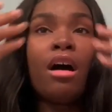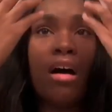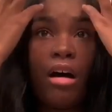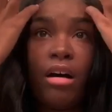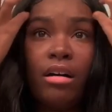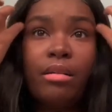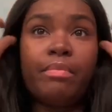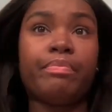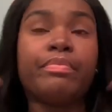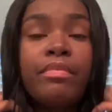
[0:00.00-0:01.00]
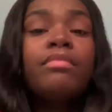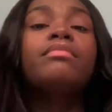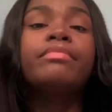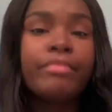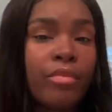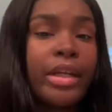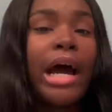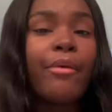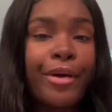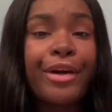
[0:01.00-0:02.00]
When
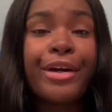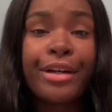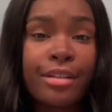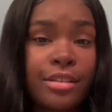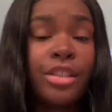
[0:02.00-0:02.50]
I wear it,